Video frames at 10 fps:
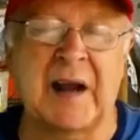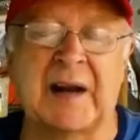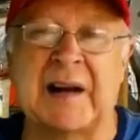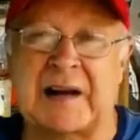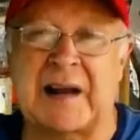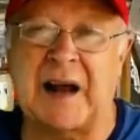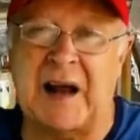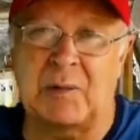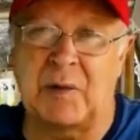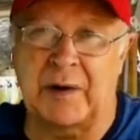And in
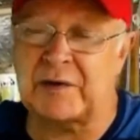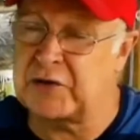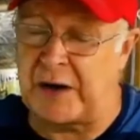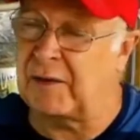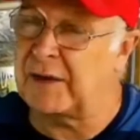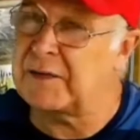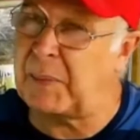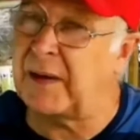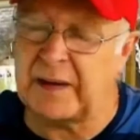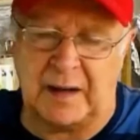car work, generally
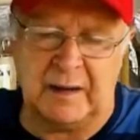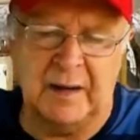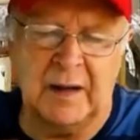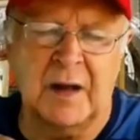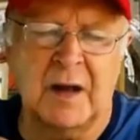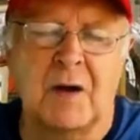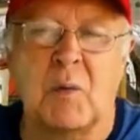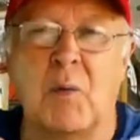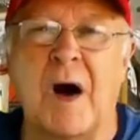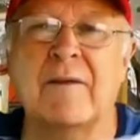speaking,
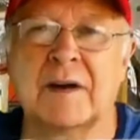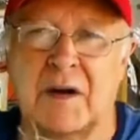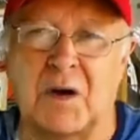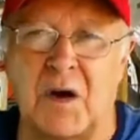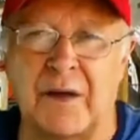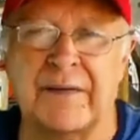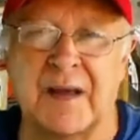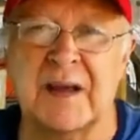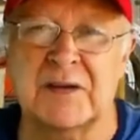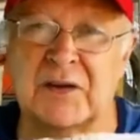woven cloth
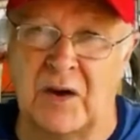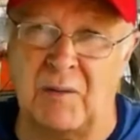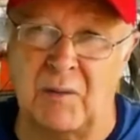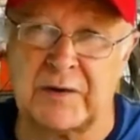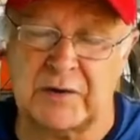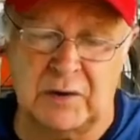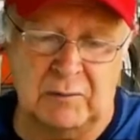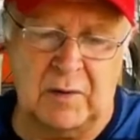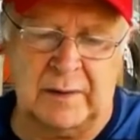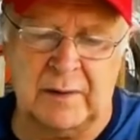is not what you
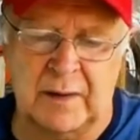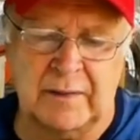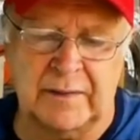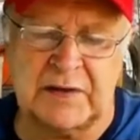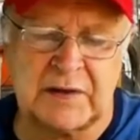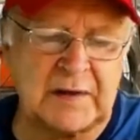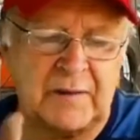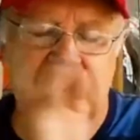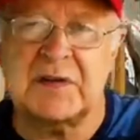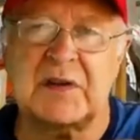want. This
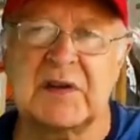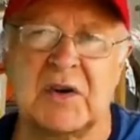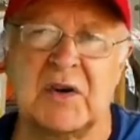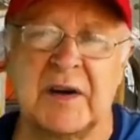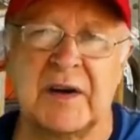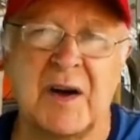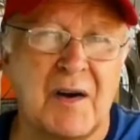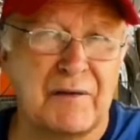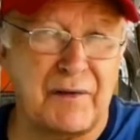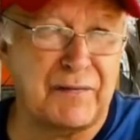stuff is designed
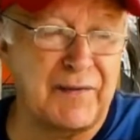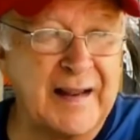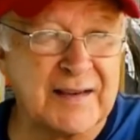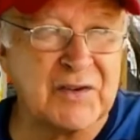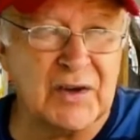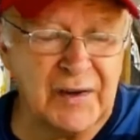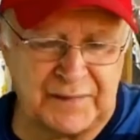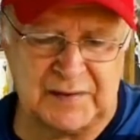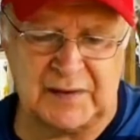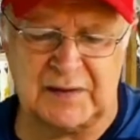for flat
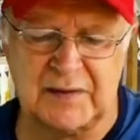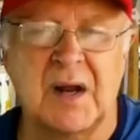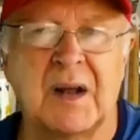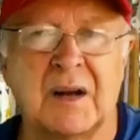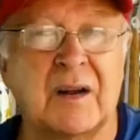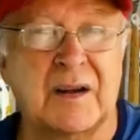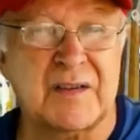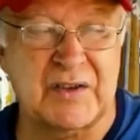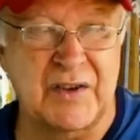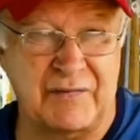surfaces like
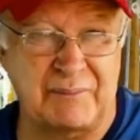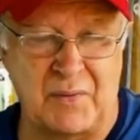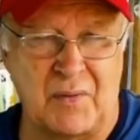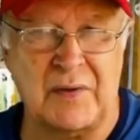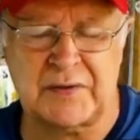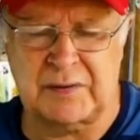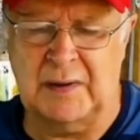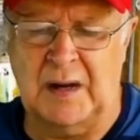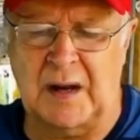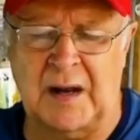surfboards
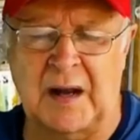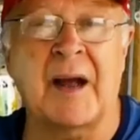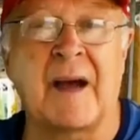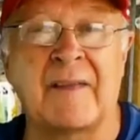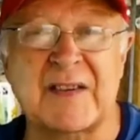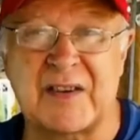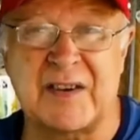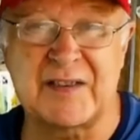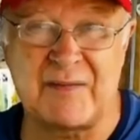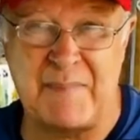and the
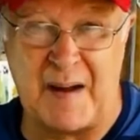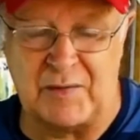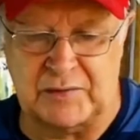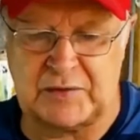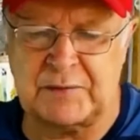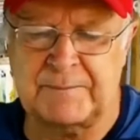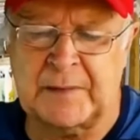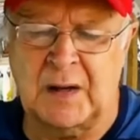sides of boats.